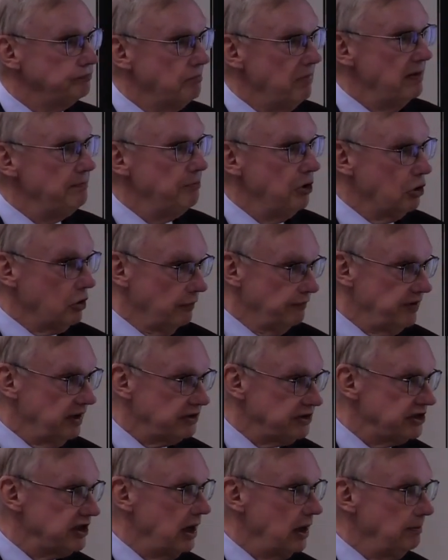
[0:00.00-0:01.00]
member of
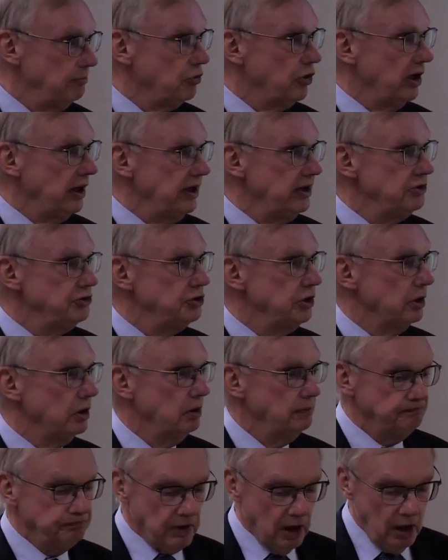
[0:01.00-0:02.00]
that same religion?
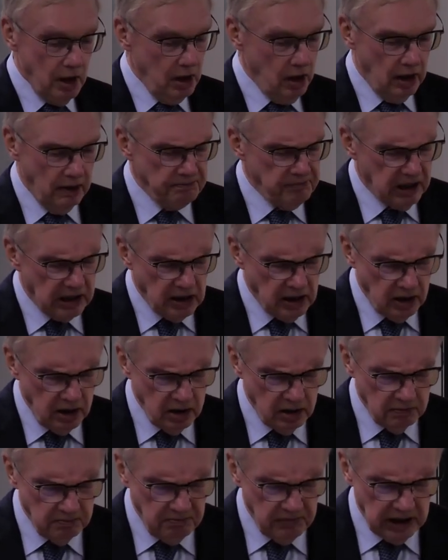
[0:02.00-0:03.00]
And
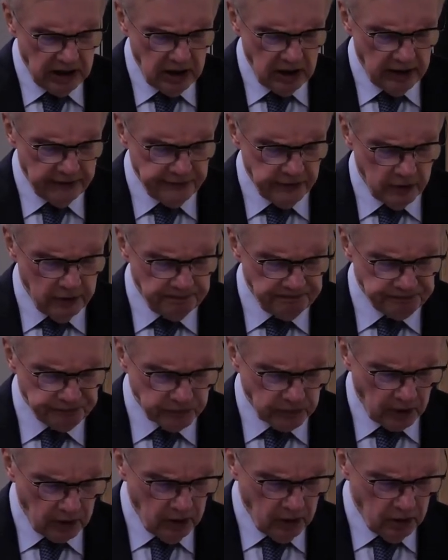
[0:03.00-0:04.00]
many, many other
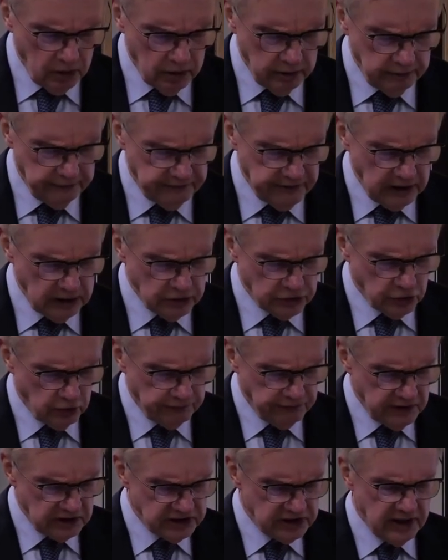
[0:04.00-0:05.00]
uh, things
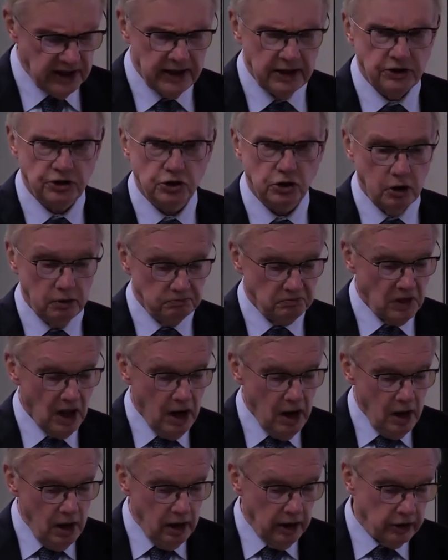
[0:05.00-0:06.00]
of this nature.
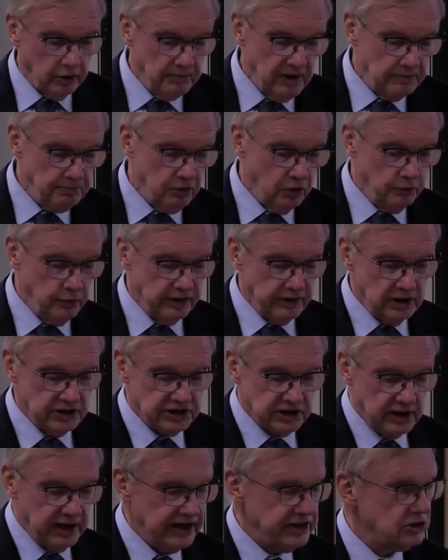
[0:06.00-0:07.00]
I remember when
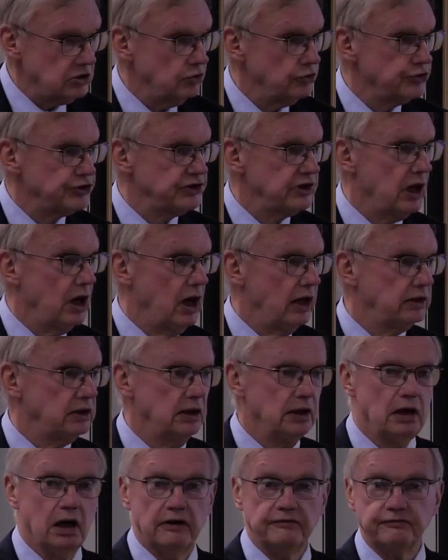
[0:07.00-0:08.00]
this case law
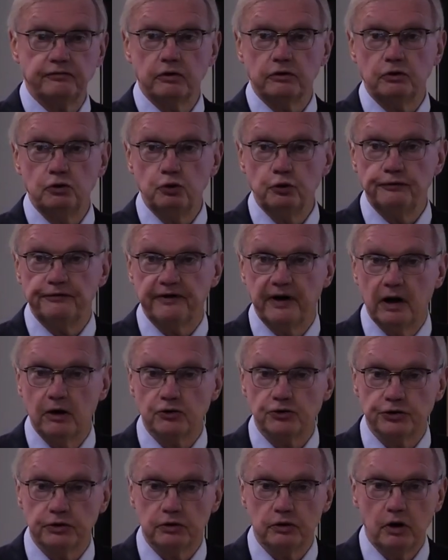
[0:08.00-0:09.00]
started after
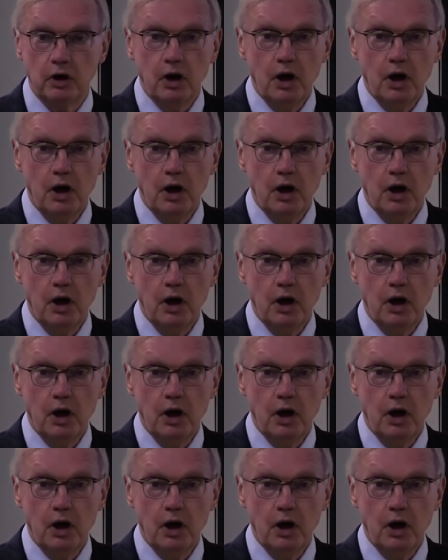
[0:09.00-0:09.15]
2000,